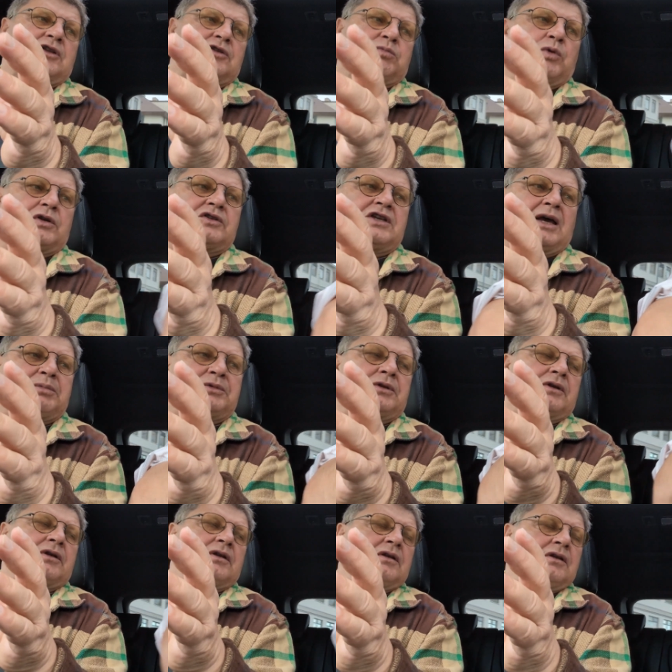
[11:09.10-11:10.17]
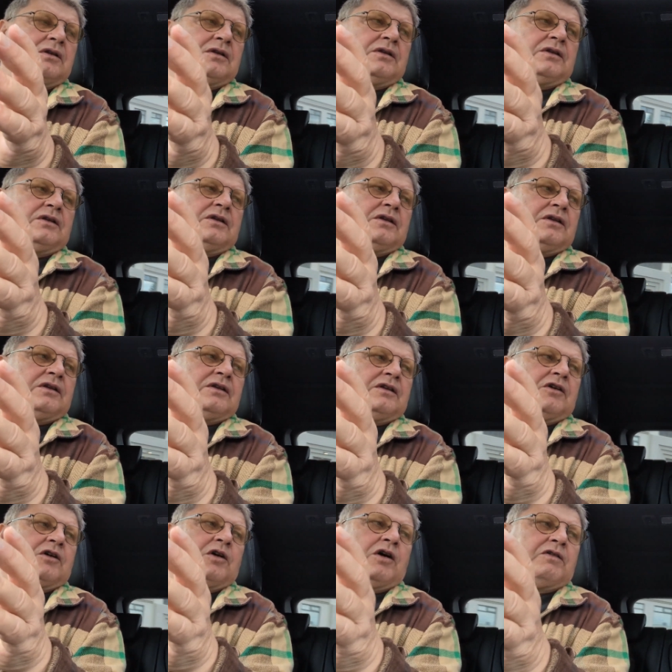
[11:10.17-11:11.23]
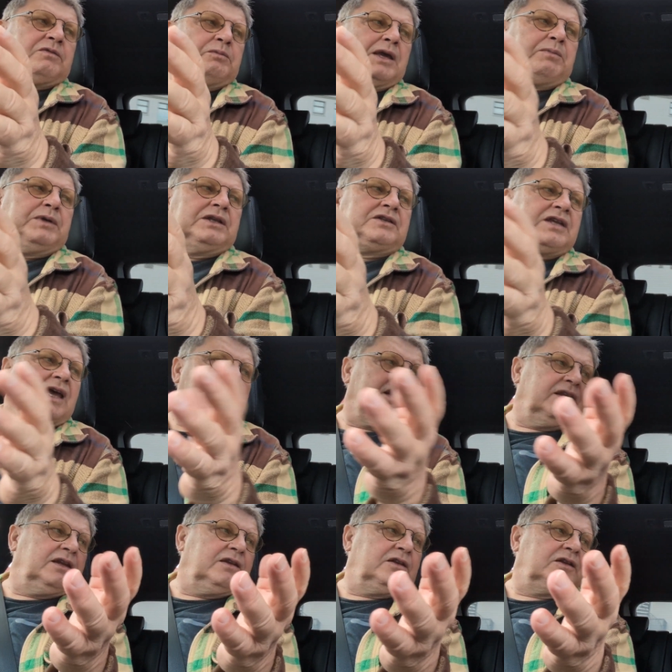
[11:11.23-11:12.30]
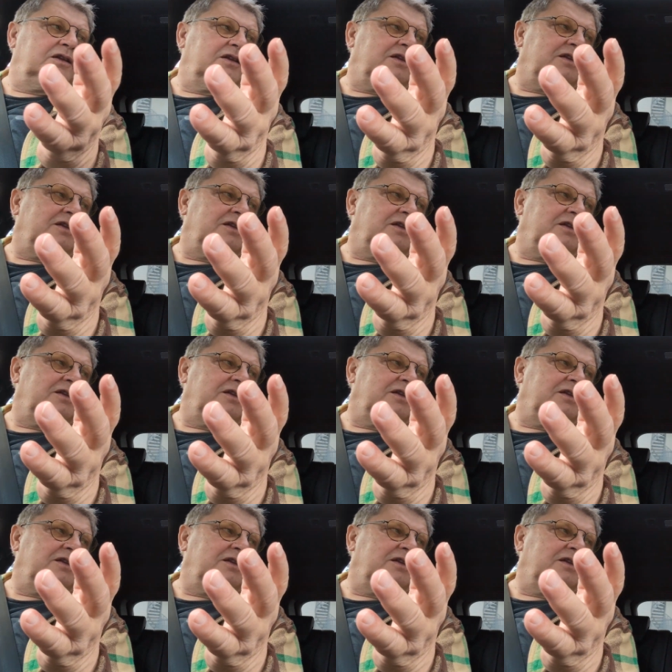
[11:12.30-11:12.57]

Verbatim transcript: just one chapter. I well, see. maybe yeah, 10. Yeah,